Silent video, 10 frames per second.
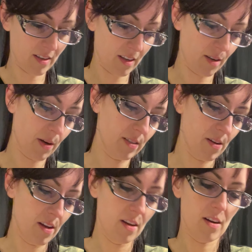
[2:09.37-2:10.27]
Anyways,
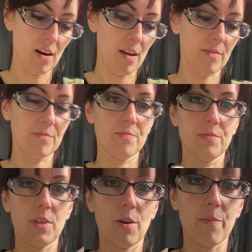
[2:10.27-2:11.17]
all right,
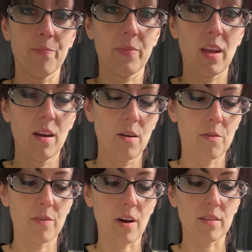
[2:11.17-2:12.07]
so
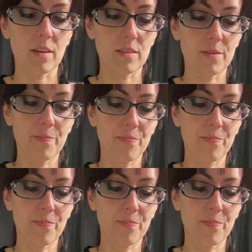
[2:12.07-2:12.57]
we've got this.